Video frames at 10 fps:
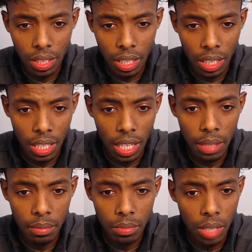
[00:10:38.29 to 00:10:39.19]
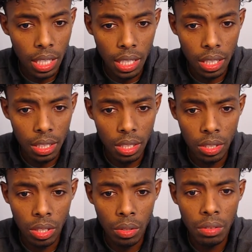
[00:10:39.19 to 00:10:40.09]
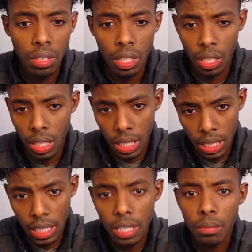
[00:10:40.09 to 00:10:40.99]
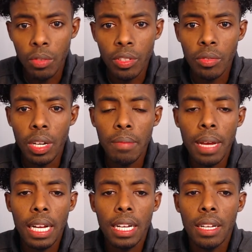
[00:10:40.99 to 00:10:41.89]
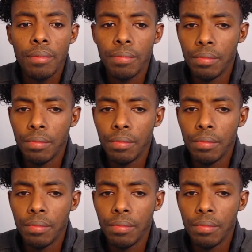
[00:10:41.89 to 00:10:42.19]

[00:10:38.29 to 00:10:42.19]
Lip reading: And it came right here, this zone, moved it right back up.